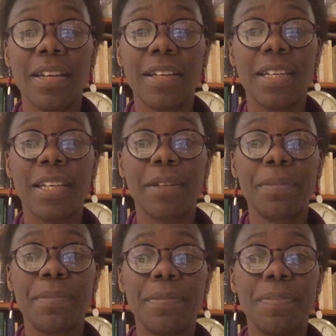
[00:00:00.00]

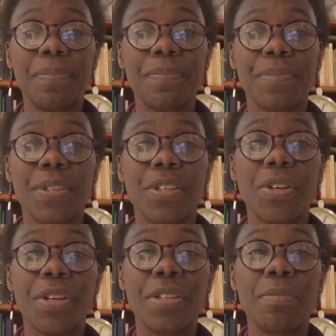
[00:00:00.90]
So
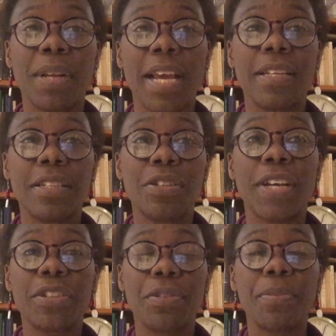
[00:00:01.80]
his plan is to
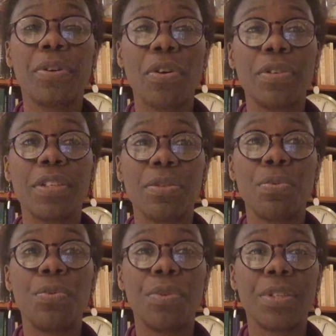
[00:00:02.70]
actually prolong this
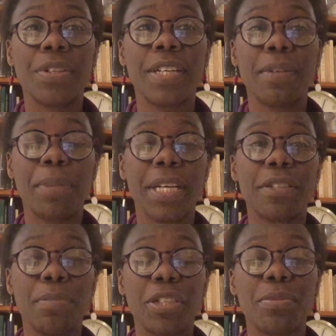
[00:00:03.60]
war so he can make
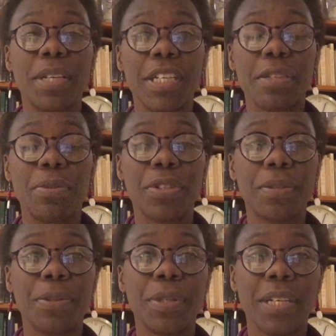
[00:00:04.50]
as much money as
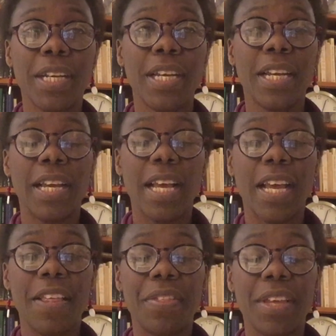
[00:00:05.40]
possible.
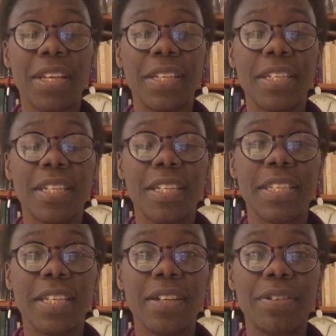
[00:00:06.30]
And then
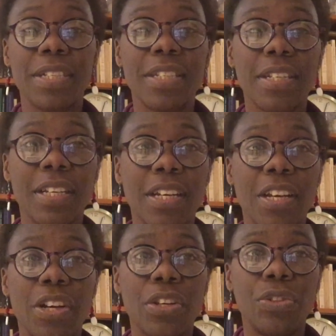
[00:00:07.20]
there is
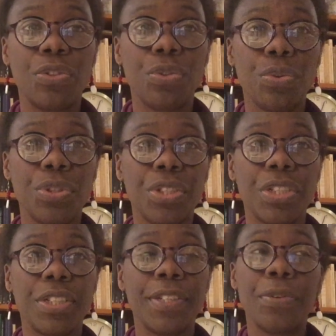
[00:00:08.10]

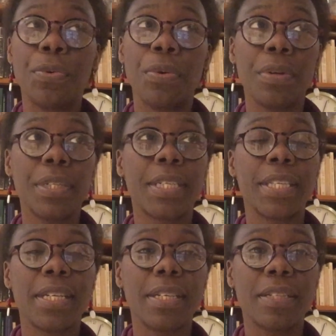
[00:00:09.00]
Georges Denault, I
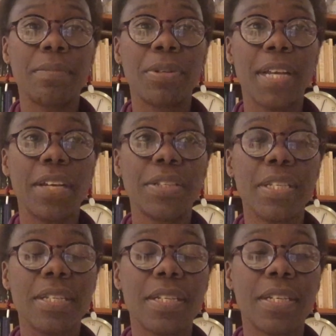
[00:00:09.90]
think it's
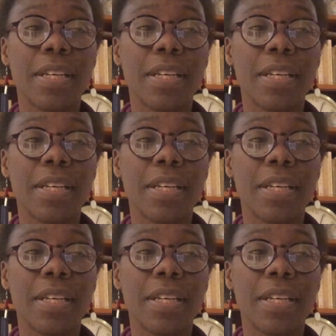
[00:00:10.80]
pronounced.